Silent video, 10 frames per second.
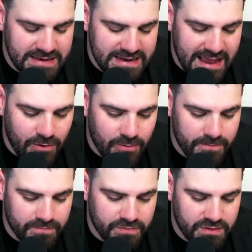Now,
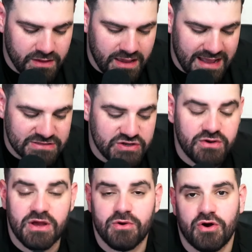
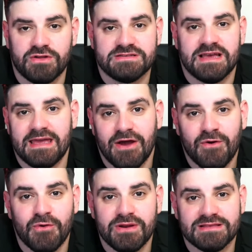Antonio Conte,
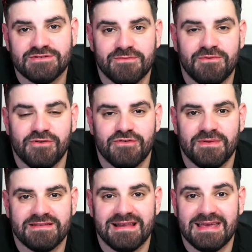according to reports
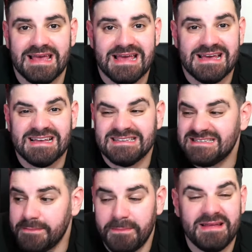from Italy,
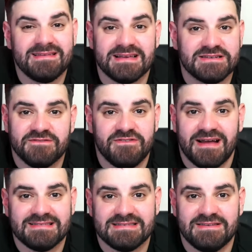simply doesn't
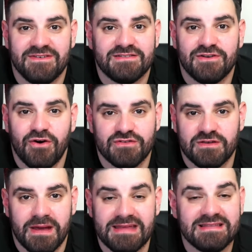fancy Victor
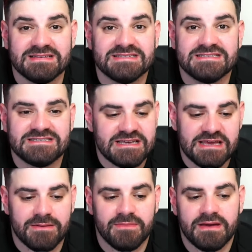Osimhen. He doesn't
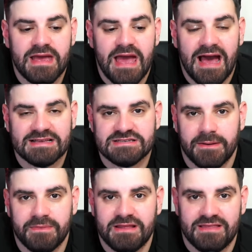see him as
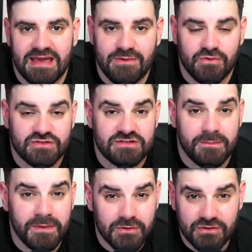somebody that he wants to
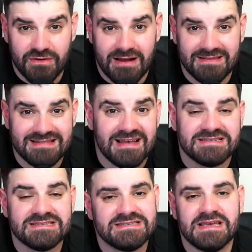build around. He
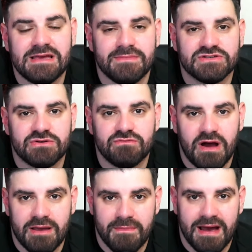doesn't see him as the
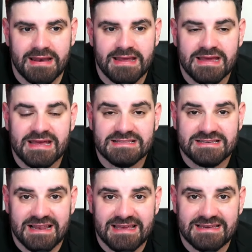right man
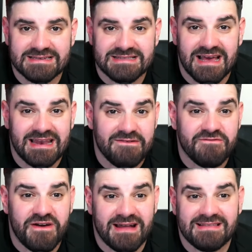to lead his line. In
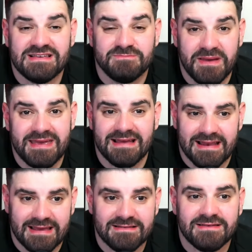fact, he's being
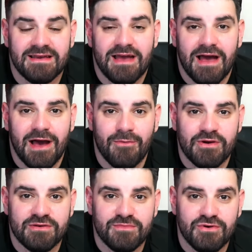linked
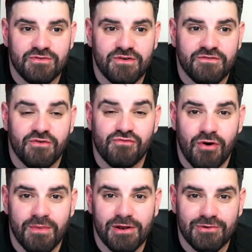with a move for
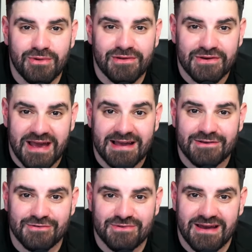Romelu
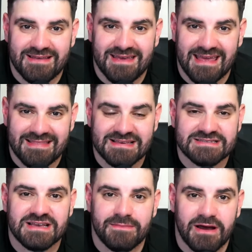Lukaku again
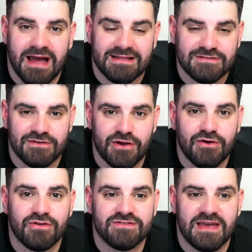this summer. Antonio
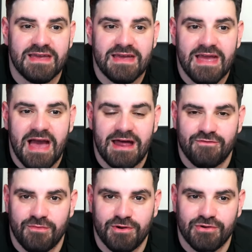Conte
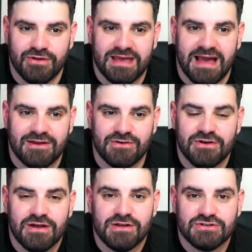and Romelu Lukaku,
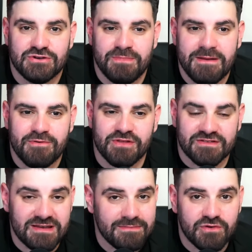two people
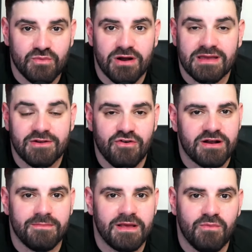that seem to work
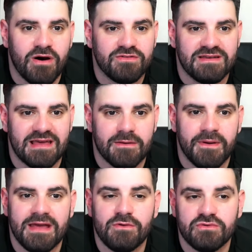incredibly well together.
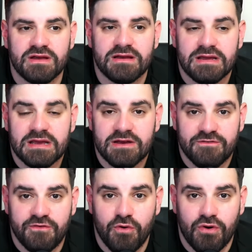But in order
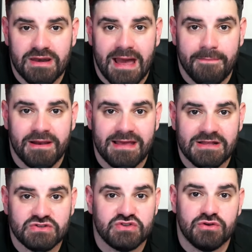for
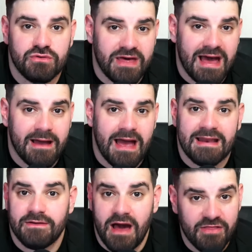Napoli to do that
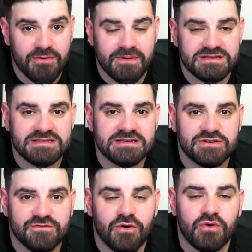and other business,
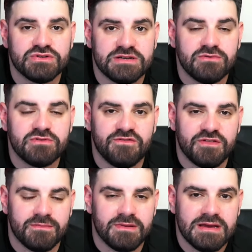of course, in order for
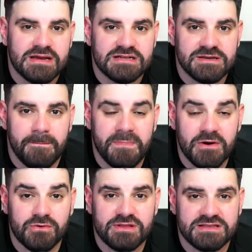them to
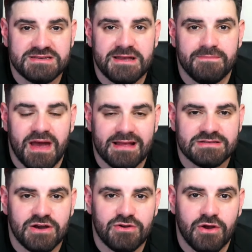build the team that
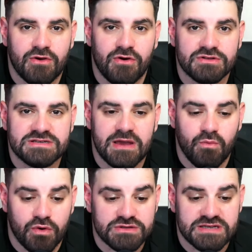Antonio Conte
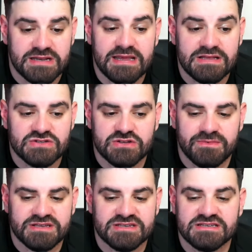wants and needs to
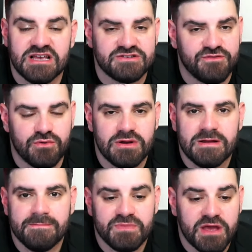be successful,
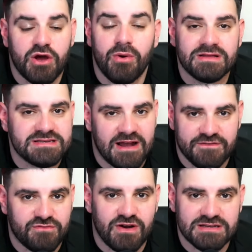they're going to
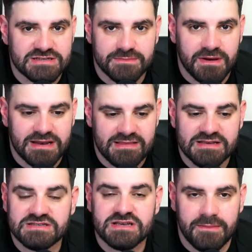have to raise some money
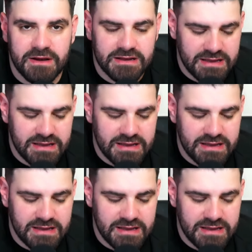this summer.